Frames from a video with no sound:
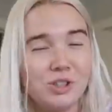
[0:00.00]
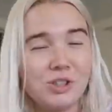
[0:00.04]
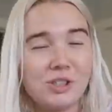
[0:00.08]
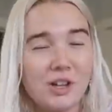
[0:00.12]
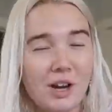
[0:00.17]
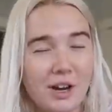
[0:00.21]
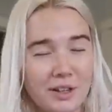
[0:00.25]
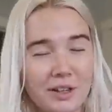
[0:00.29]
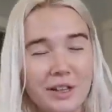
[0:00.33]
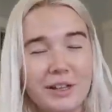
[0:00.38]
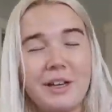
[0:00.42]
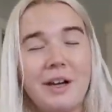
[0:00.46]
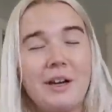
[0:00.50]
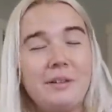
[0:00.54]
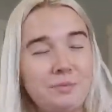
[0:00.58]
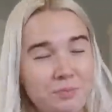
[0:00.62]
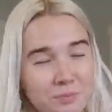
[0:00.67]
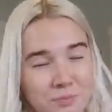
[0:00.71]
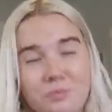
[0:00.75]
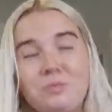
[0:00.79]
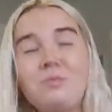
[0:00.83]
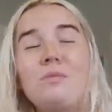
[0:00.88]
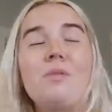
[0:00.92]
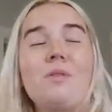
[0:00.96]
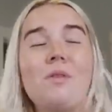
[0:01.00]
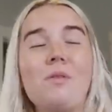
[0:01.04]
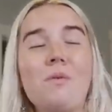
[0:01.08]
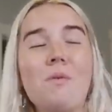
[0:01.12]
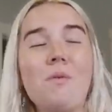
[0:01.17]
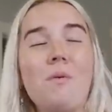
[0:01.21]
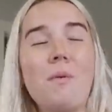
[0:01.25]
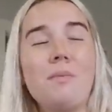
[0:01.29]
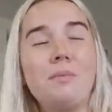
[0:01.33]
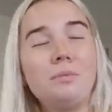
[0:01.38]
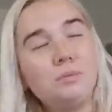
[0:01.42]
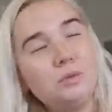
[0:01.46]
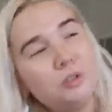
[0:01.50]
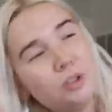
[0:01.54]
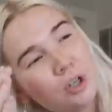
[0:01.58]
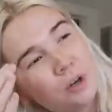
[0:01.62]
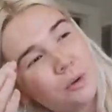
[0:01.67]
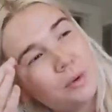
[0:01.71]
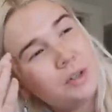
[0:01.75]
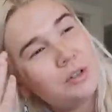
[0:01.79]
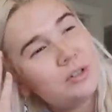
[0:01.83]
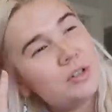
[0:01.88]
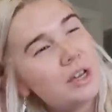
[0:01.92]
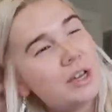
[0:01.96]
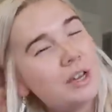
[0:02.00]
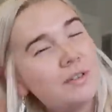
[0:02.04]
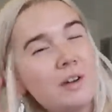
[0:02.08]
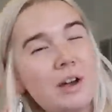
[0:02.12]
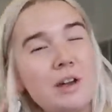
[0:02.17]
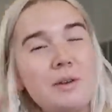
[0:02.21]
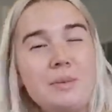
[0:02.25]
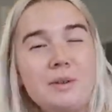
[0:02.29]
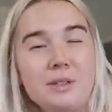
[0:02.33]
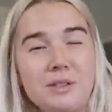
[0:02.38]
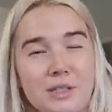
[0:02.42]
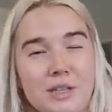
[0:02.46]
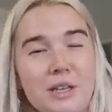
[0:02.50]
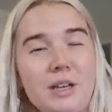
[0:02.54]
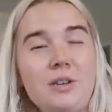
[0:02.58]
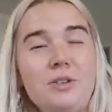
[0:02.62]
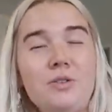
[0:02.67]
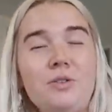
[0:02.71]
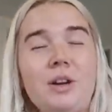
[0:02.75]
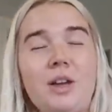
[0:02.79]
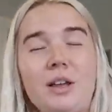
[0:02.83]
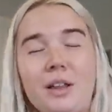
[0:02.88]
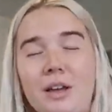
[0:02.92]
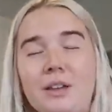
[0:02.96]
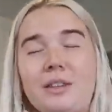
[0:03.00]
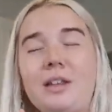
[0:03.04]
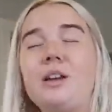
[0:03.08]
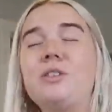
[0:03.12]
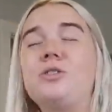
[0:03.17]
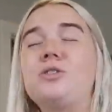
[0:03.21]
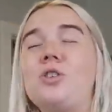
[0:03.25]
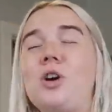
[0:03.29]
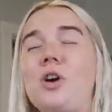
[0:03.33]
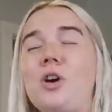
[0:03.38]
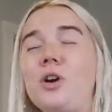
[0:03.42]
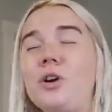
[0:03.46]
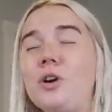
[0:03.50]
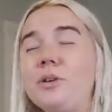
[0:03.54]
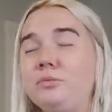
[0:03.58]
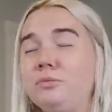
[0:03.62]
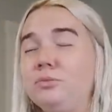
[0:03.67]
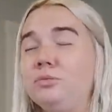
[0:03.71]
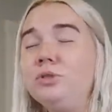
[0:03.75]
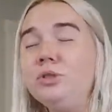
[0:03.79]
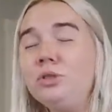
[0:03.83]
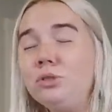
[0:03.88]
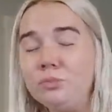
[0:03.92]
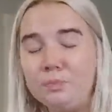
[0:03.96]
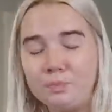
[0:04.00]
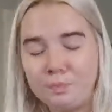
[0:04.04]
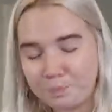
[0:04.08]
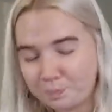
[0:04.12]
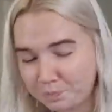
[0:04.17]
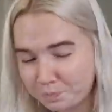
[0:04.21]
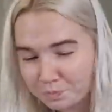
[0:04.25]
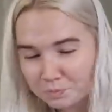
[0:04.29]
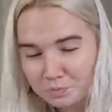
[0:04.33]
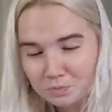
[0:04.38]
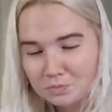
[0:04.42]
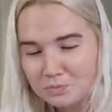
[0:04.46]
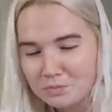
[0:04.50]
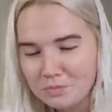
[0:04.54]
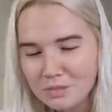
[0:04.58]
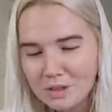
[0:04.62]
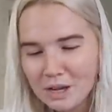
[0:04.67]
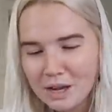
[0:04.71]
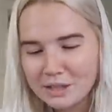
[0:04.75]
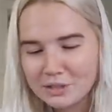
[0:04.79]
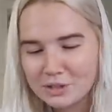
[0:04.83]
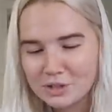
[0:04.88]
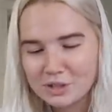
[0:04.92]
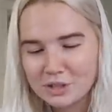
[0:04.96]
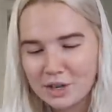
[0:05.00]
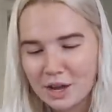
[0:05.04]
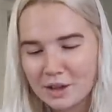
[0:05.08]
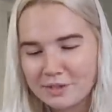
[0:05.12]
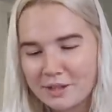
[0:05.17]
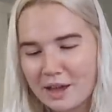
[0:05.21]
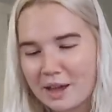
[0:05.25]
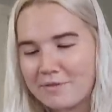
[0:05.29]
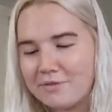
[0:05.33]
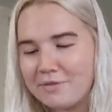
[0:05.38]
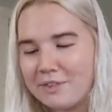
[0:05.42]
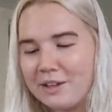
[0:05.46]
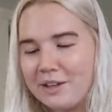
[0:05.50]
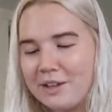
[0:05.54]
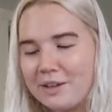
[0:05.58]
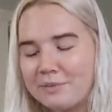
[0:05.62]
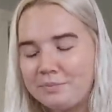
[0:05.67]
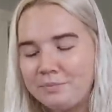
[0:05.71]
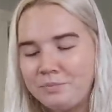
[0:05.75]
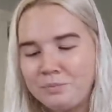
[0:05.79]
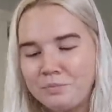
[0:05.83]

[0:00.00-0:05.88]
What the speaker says: just got like a, you know when you take a vitamin C and you get like that tart? Ooh, I just got that feeling.